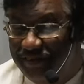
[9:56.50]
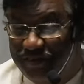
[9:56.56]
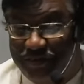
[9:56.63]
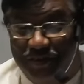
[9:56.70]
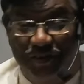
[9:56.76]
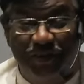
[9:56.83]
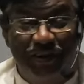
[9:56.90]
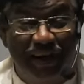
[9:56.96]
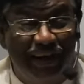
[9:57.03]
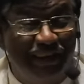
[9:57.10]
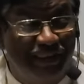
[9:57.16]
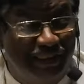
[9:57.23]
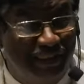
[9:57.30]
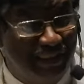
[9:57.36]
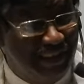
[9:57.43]

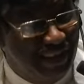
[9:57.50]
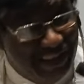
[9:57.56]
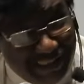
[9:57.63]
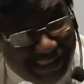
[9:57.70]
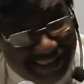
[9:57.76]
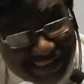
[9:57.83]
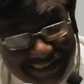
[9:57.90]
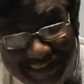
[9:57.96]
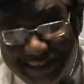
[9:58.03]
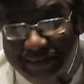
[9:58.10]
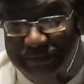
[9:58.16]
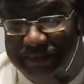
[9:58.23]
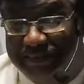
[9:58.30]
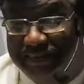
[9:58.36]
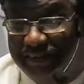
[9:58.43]
490
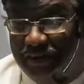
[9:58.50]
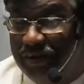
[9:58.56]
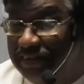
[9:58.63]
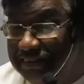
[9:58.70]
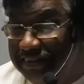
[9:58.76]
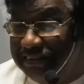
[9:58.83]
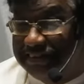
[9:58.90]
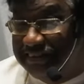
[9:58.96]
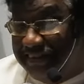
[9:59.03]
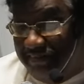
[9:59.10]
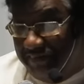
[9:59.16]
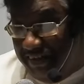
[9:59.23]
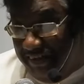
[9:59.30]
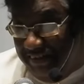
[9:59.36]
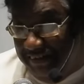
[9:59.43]
times, not just
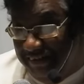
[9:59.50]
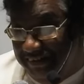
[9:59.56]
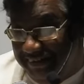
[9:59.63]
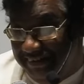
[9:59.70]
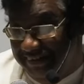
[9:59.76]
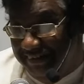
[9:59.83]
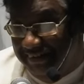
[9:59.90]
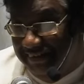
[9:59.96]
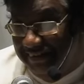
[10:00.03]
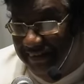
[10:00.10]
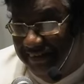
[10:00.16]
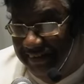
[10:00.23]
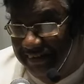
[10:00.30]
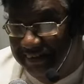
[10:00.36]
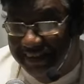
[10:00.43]
7.
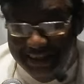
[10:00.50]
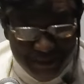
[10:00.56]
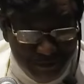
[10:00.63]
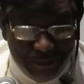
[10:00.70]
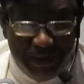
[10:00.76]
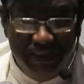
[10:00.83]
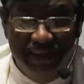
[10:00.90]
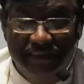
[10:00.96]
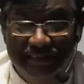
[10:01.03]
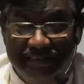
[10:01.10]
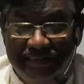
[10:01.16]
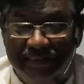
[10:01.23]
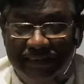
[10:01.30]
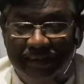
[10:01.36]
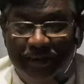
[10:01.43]
That
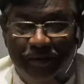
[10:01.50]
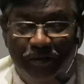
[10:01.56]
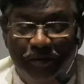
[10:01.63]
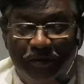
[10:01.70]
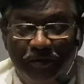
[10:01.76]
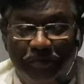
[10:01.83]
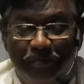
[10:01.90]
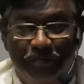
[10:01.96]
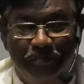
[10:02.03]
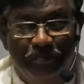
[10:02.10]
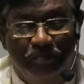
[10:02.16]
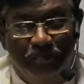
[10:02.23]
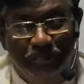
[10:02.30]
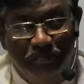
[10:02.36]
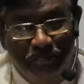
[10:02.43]
means
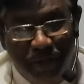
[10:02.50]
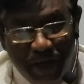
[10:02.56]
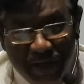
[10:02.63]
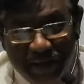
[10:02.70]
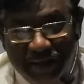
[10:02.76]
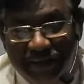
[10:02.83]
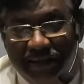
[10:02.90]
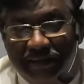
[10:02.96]
make